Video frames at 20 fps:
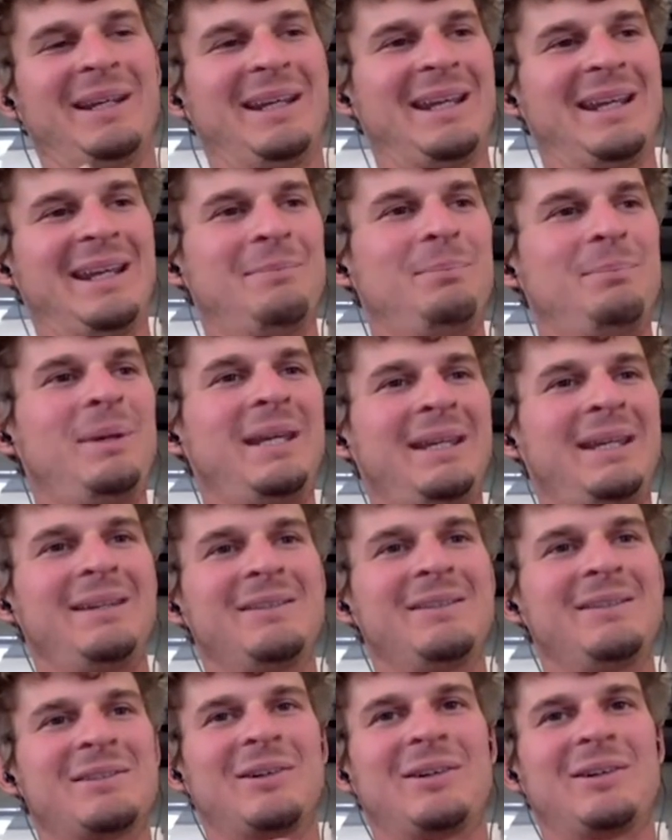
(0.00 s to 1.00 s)
And pigs
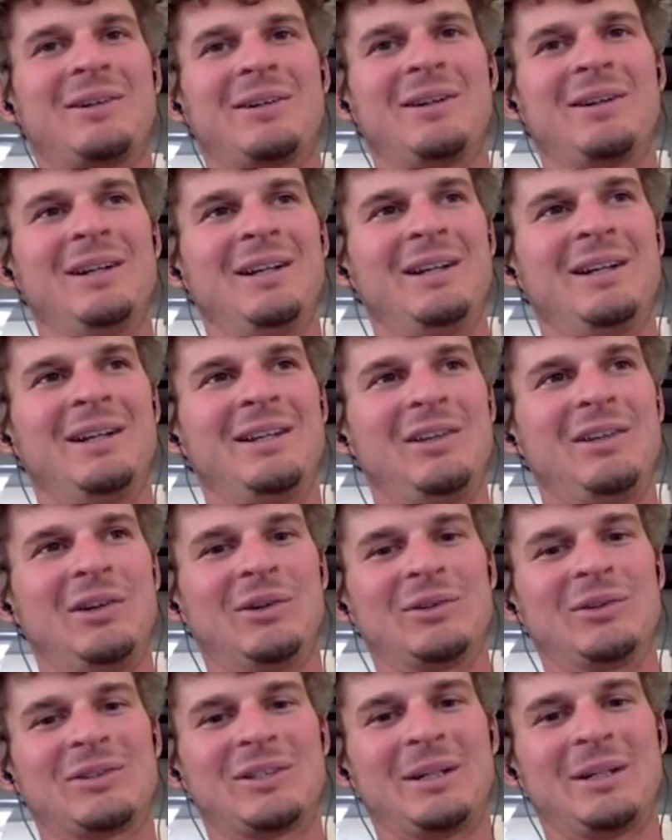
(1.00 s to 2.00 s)
are, you know,
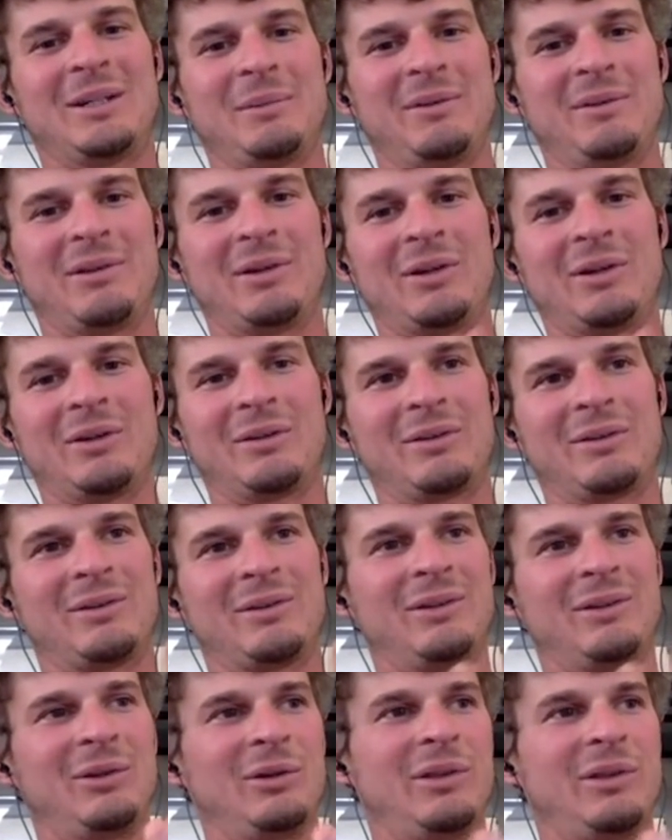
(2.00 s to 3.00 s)
scum of the earth.
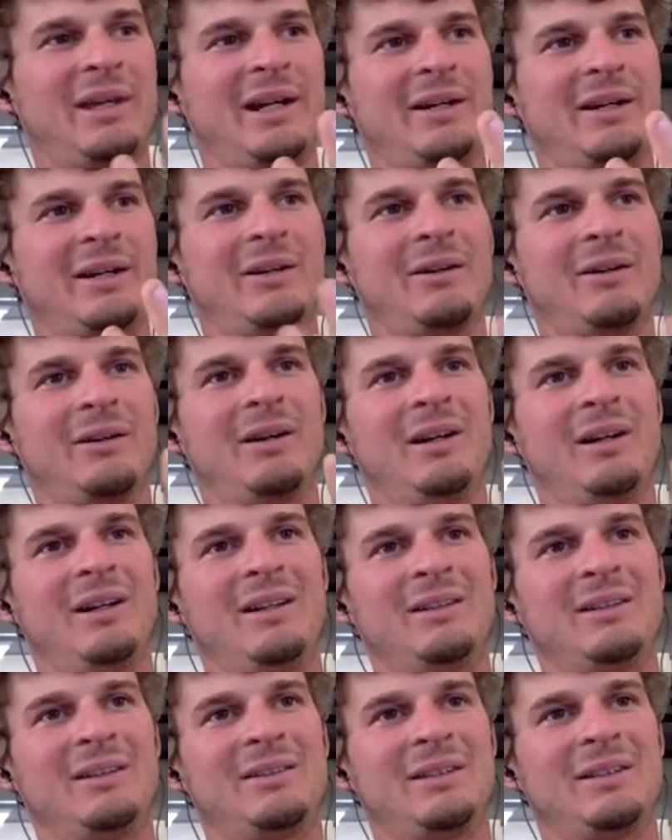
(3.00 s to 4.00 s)
You're there...
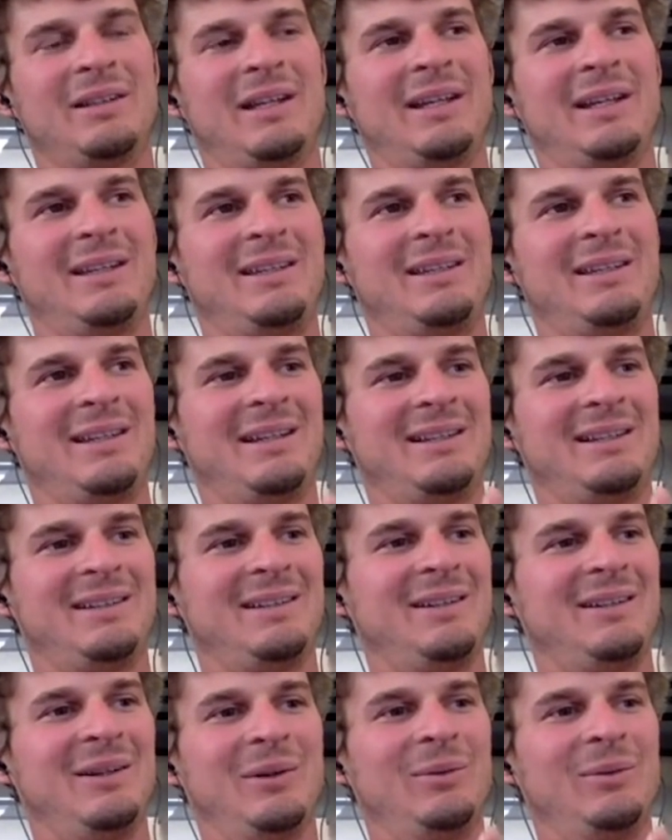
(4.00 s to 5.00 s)
to like get, you
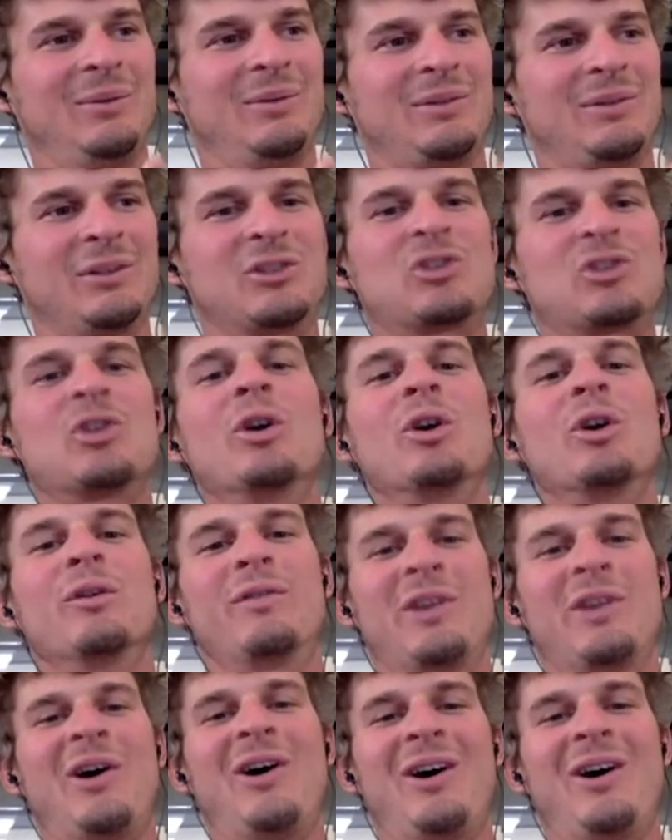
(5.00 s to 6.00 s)
know, to serve the
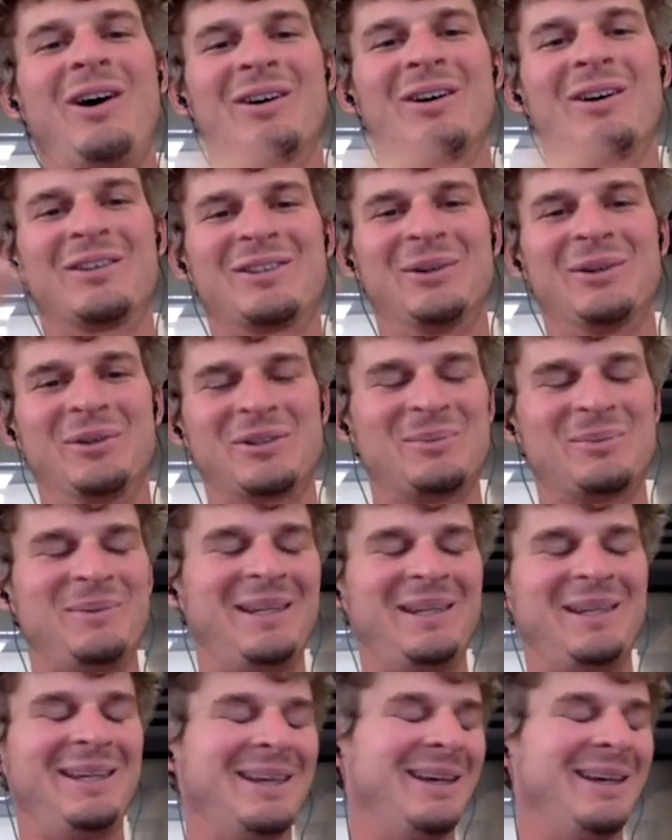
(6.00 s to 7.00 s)
hogs, so to
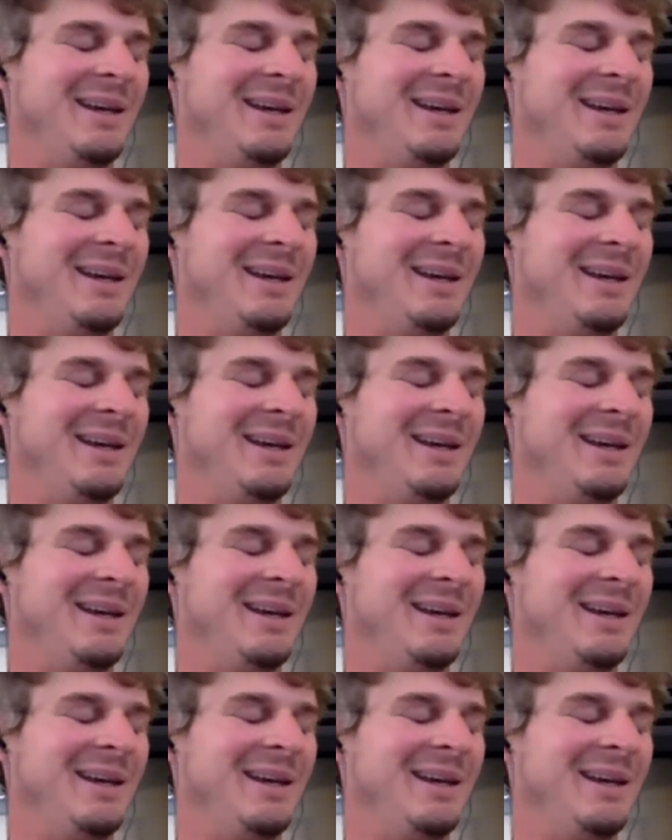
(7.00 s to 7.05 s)
speak.